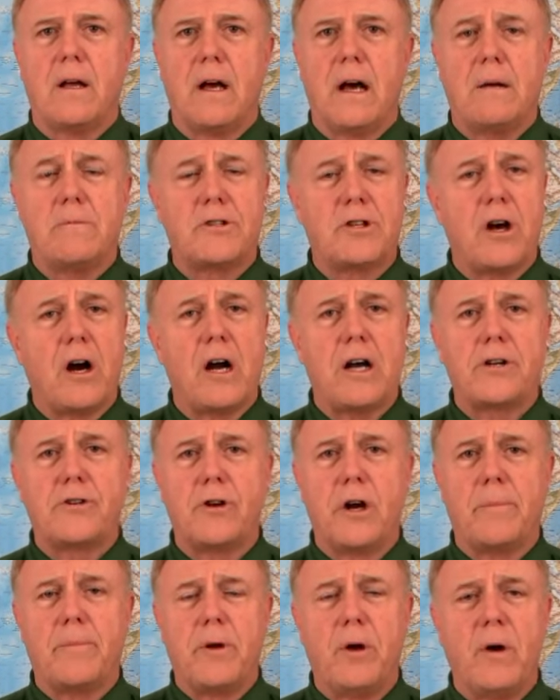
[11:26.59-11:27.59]
I'm sorry,
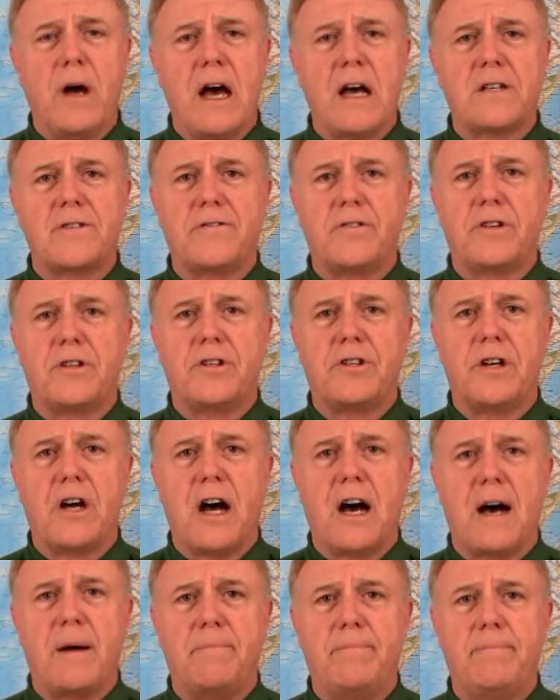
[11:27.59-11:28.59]
Trump, you asked for the
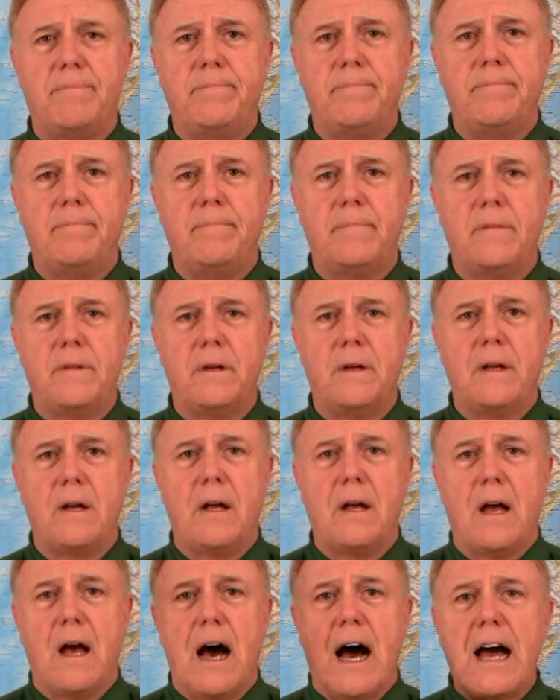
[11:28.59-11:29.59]
job.
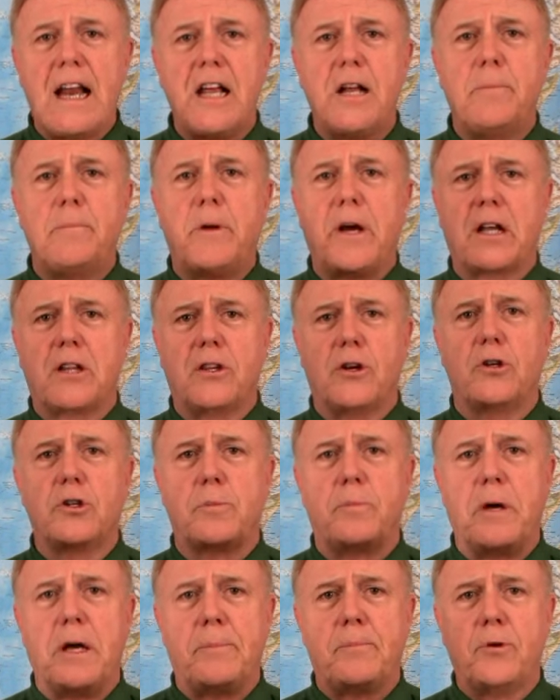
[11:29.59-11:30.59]
I didn't pick those
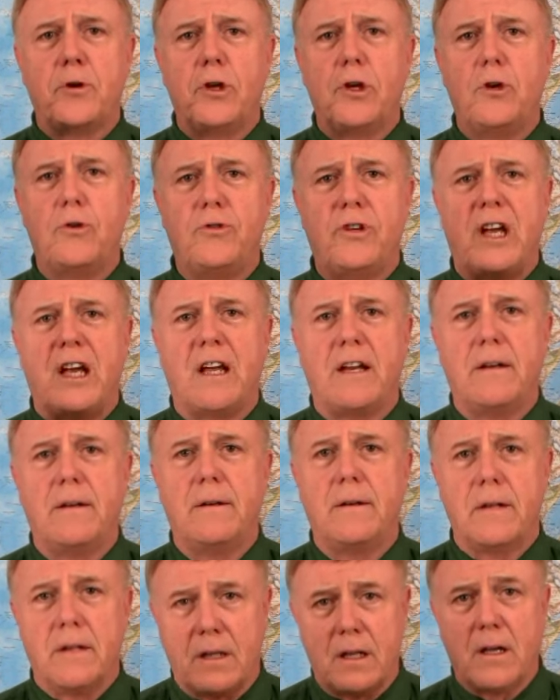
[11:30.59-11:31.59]
people, you did.
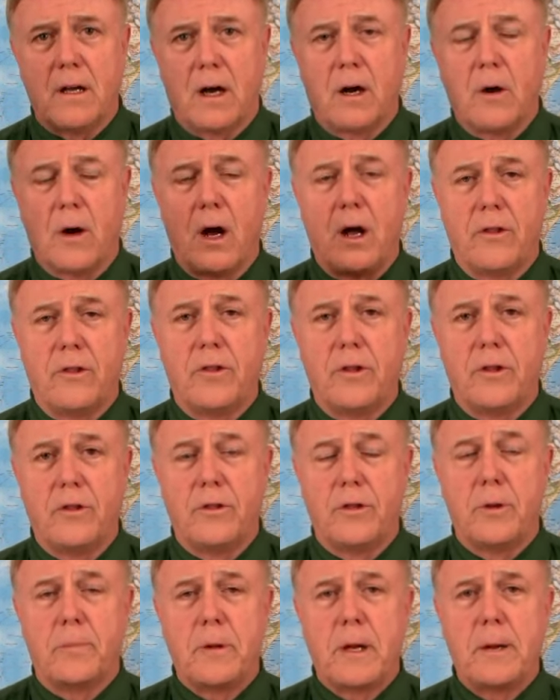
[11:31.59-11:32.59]

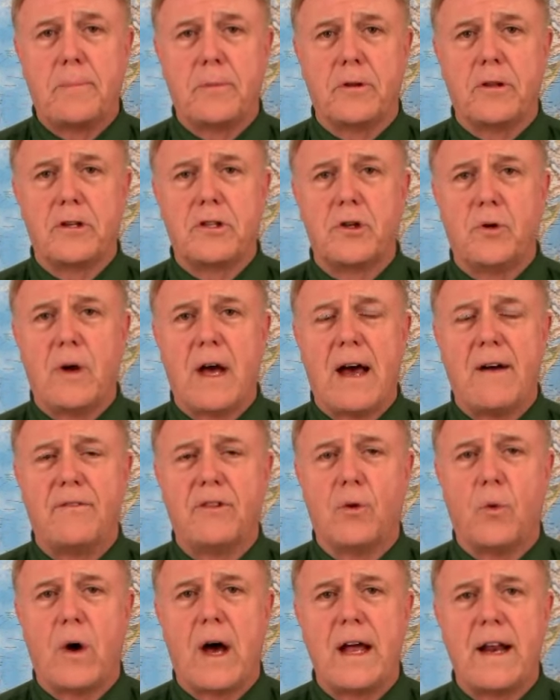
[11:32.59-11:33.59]
The people that you have
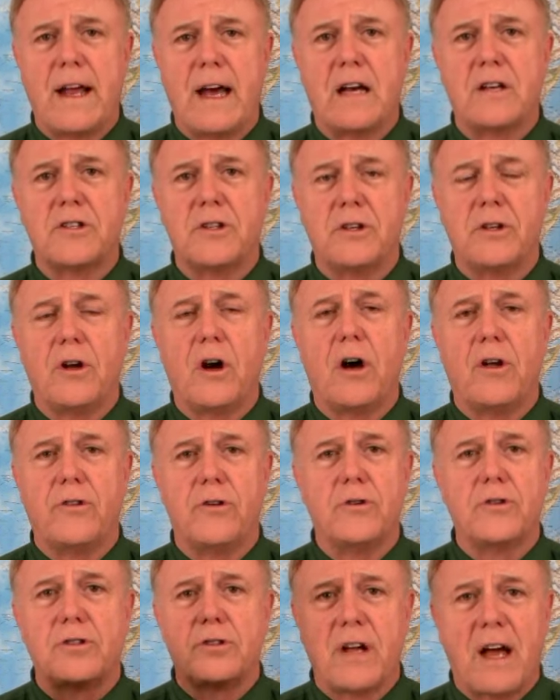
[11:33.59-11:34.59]
in the White House and all
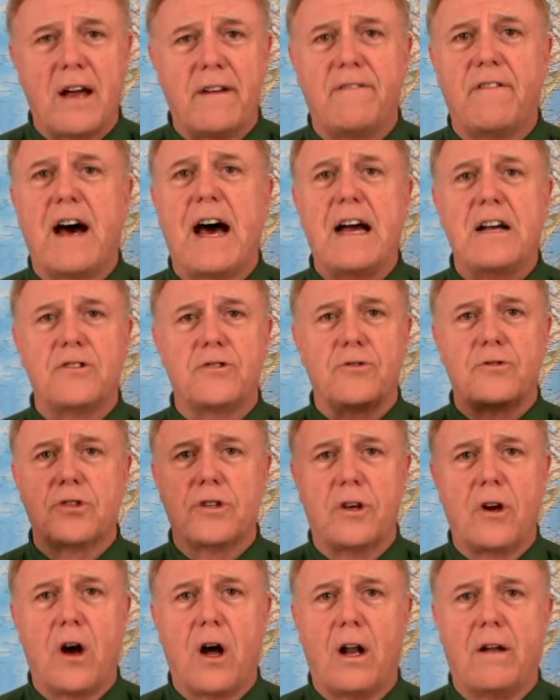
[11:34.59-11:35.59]
those advisors
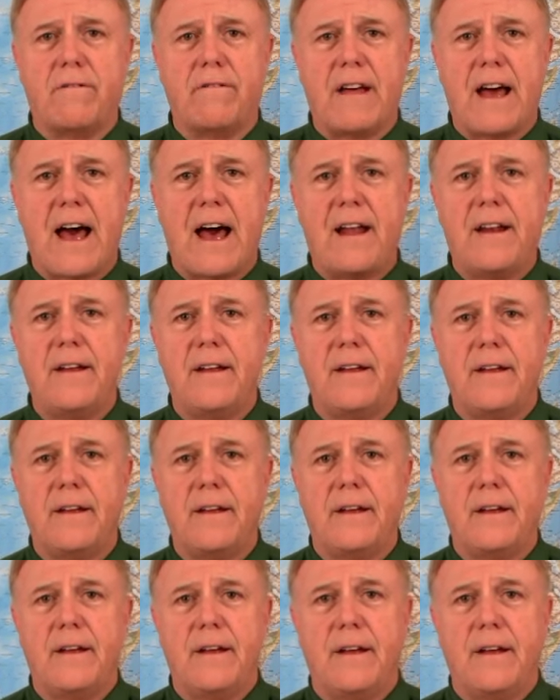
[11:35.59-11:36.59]
and all of that.
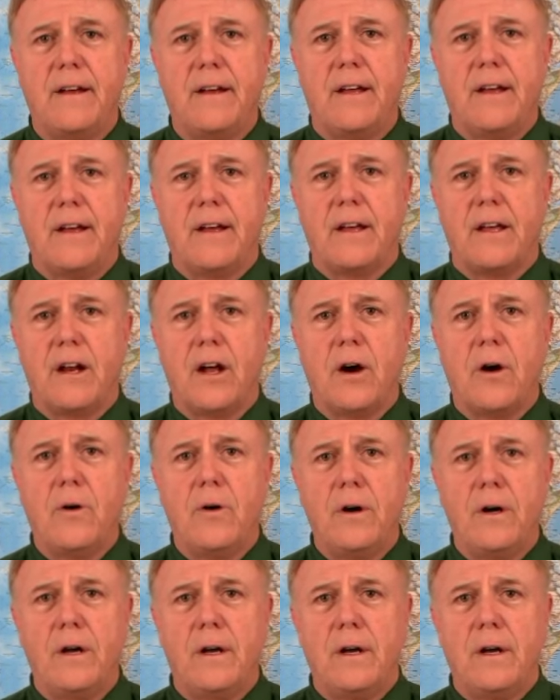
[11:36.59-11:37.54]
You know,